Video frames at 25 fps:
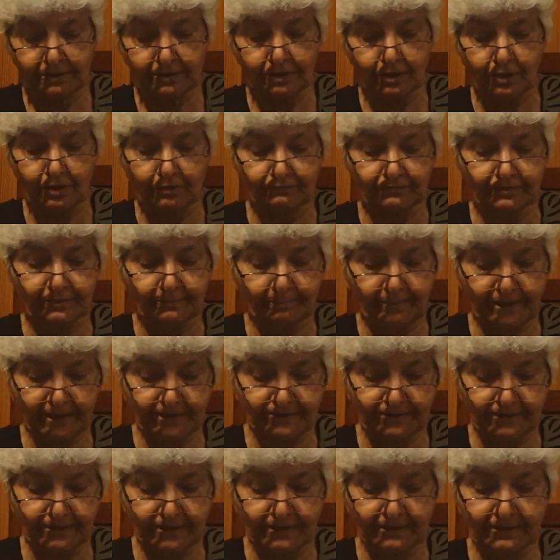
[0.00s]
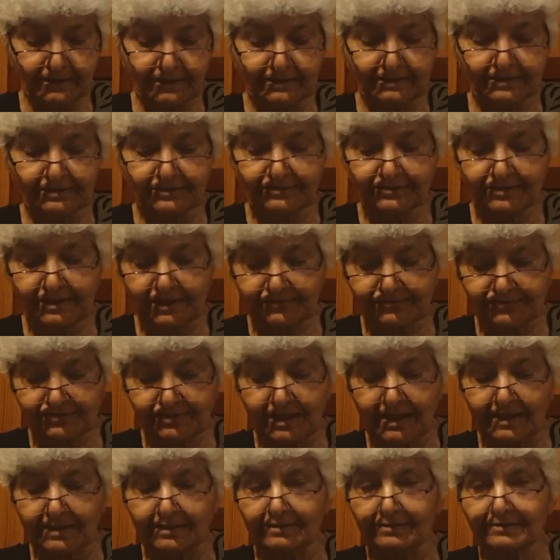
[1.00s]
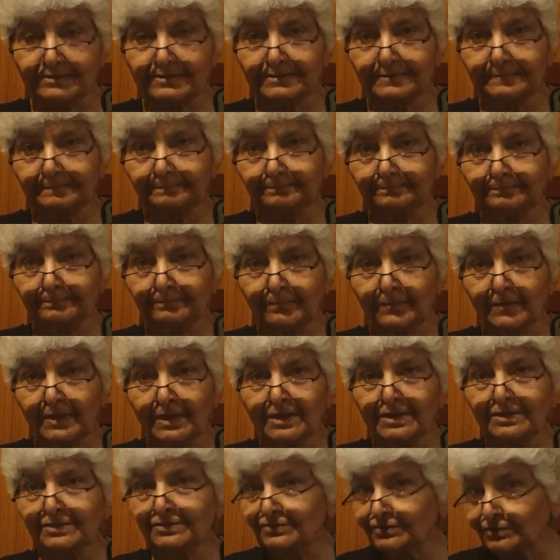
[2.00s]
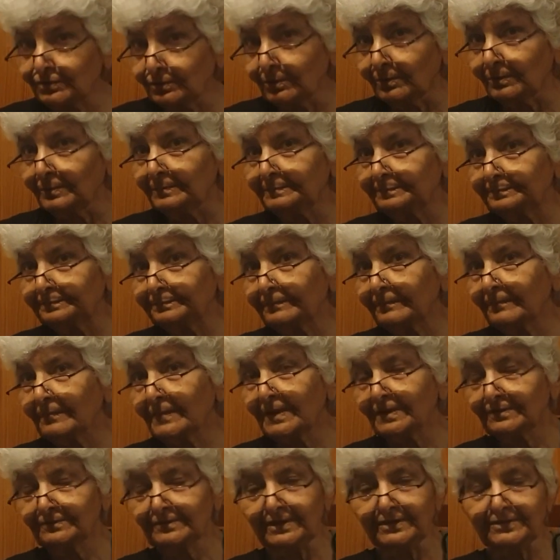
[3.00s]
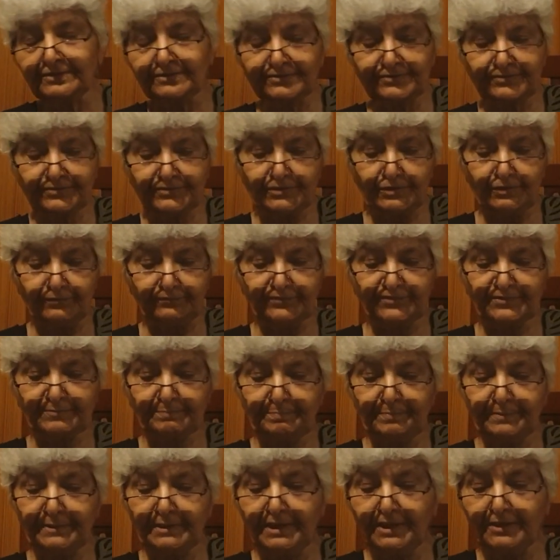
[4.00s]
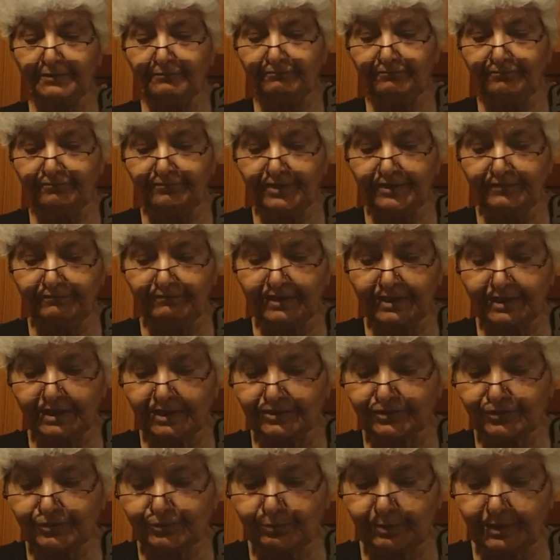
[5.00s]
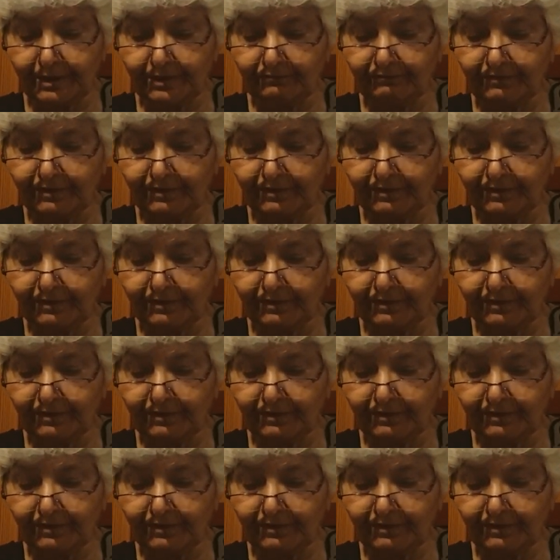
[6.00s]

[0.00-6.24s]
along with bedding and other textiles. So, the industry of spinning, weaving, and sewing